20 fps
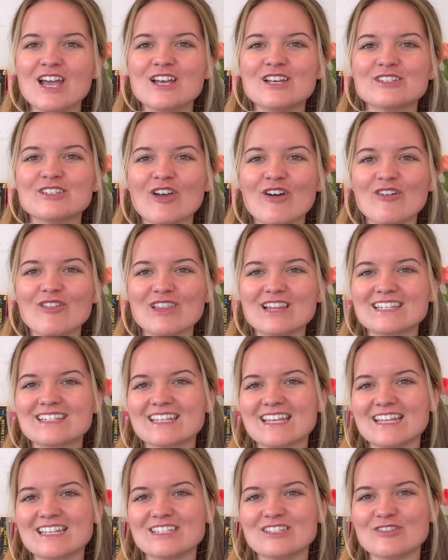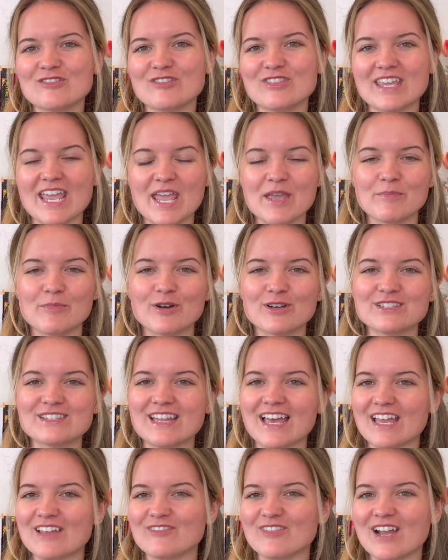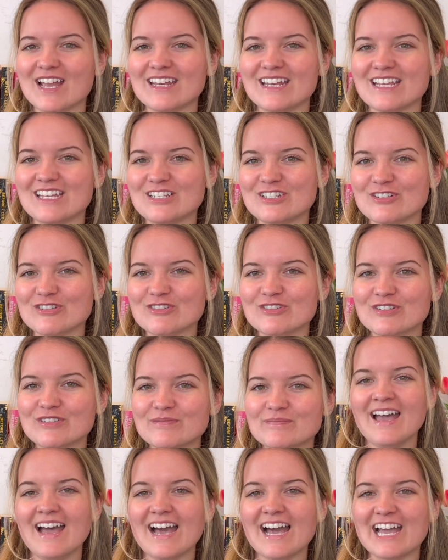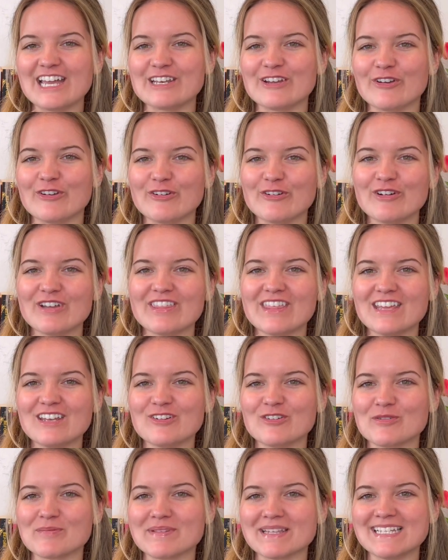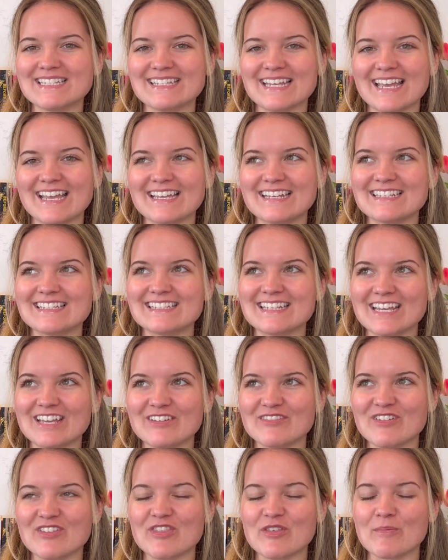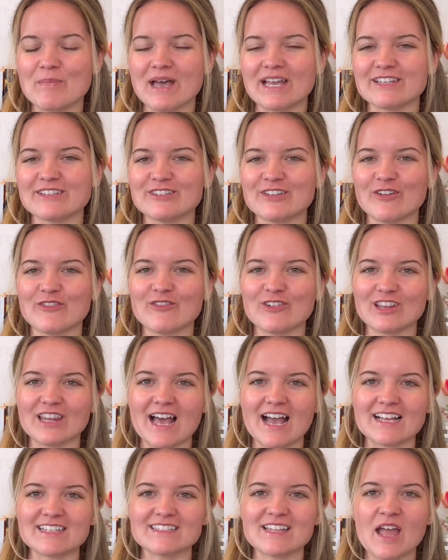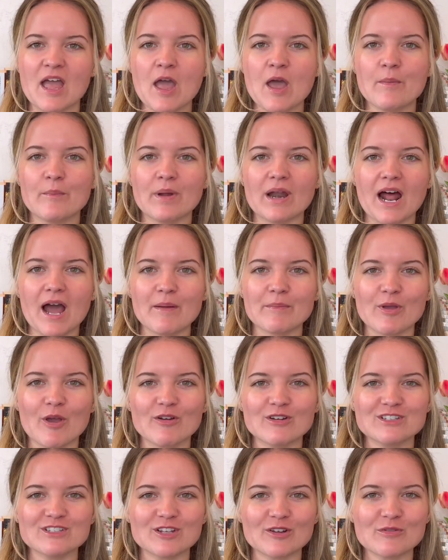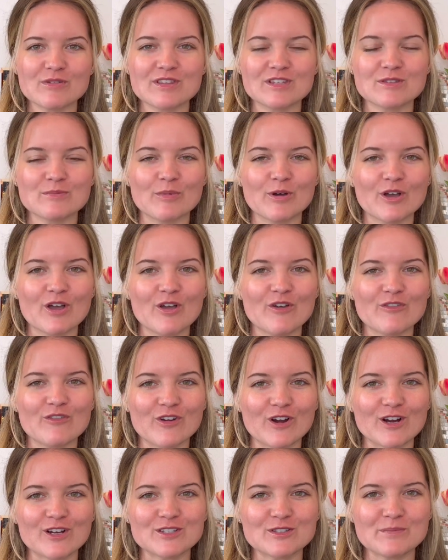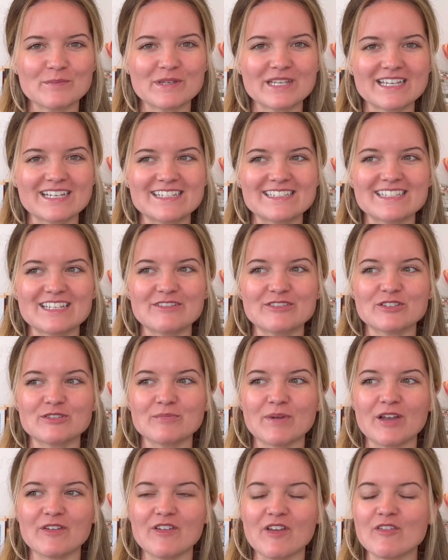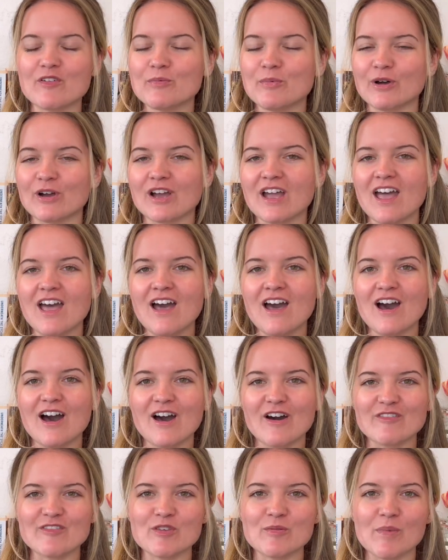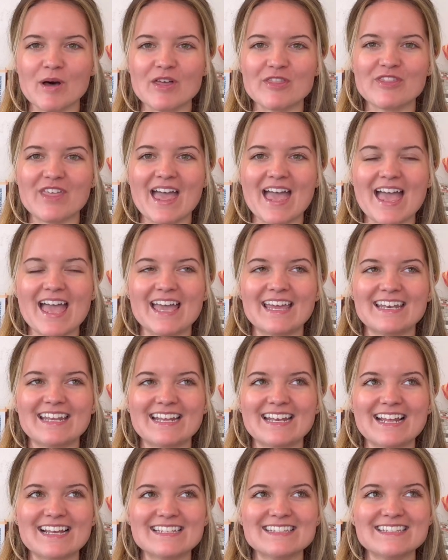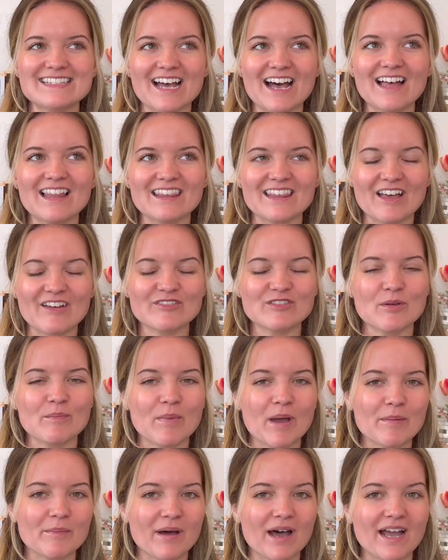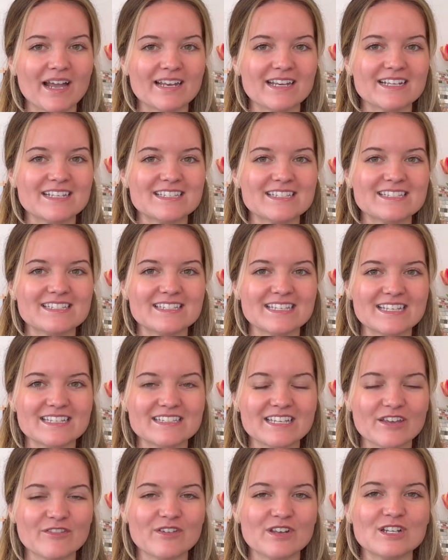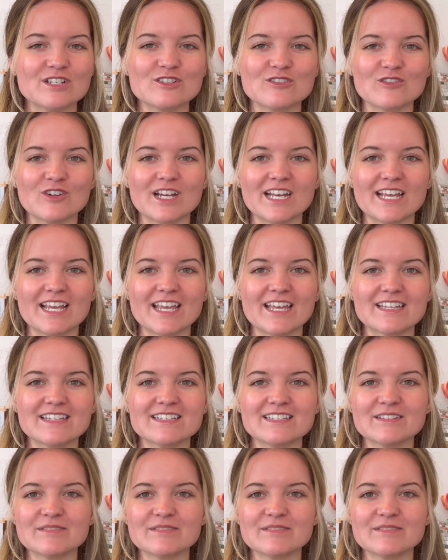So let's get into the 8 books that I read in June. I know they normally say to save the best for last, but I'm going to start with this book first because it was my favorite book of the month and it has not left my mind since I finished reading it.